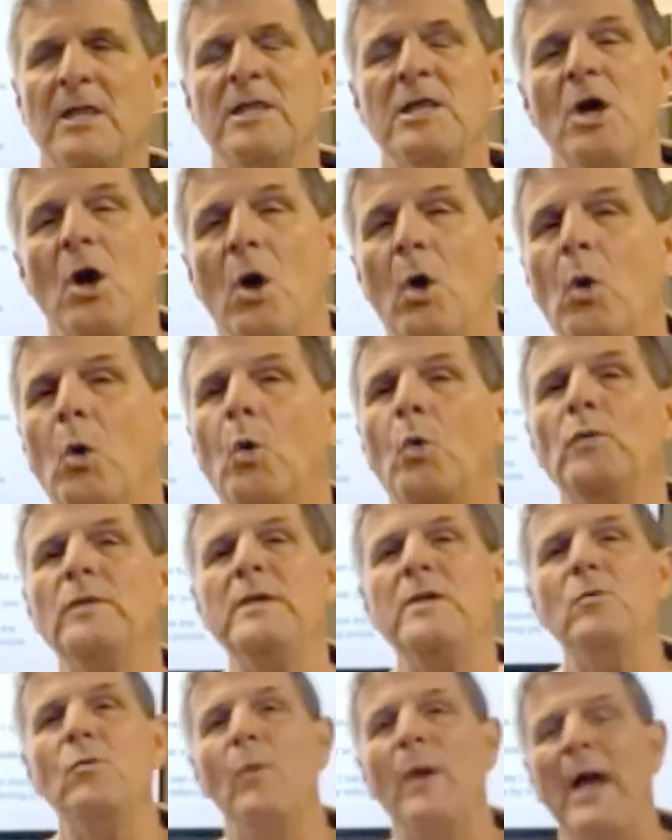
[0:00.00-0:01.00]
The
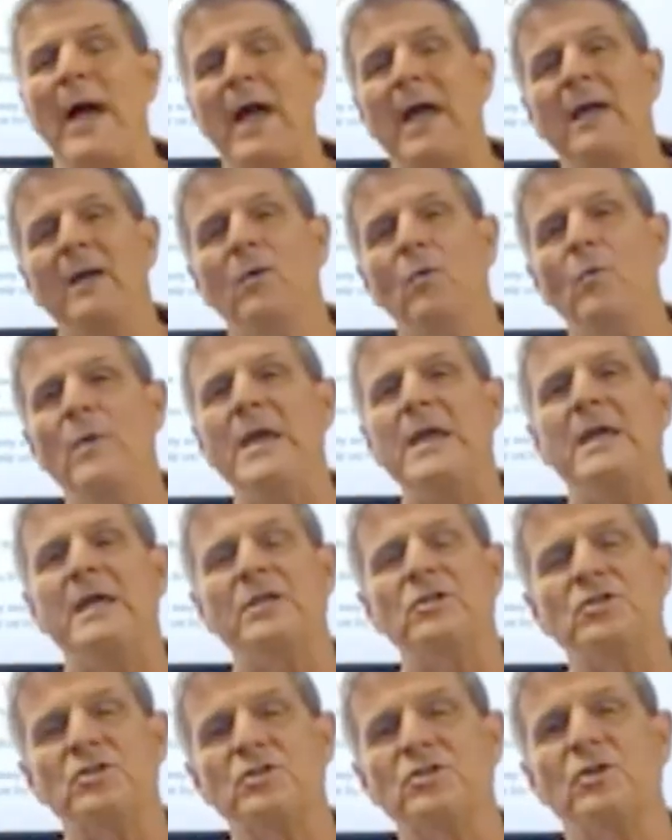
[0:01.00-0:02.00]
only way we
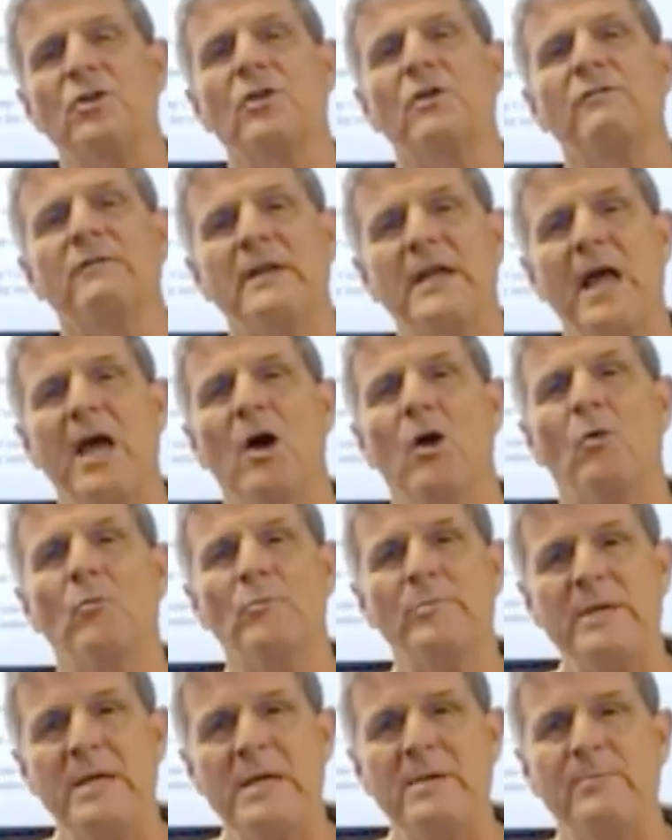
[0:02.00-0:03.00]
can serve and
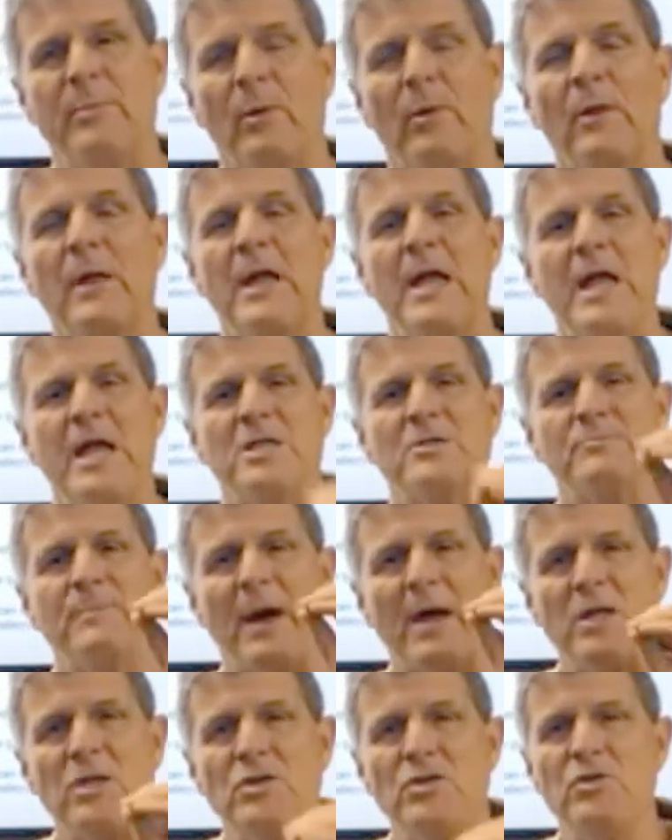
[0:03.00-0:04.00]
help people is
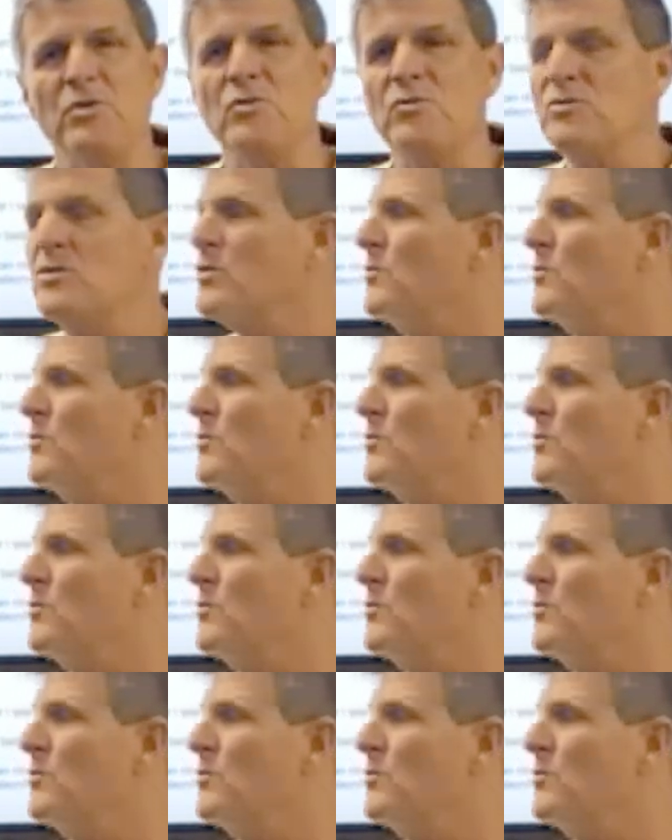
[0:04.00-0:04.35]
by you